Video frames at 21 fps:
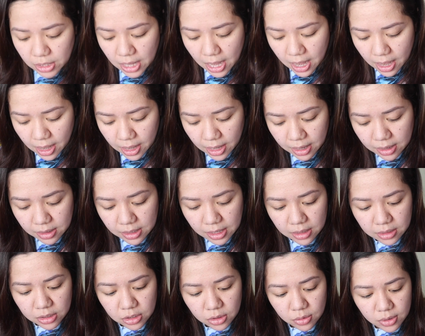yeah, and
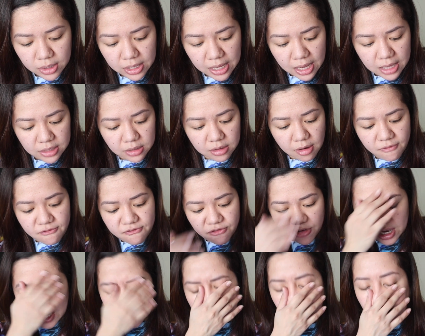then you get a
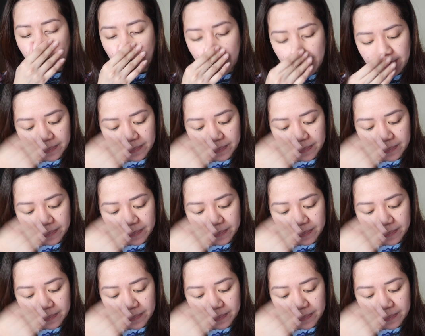free,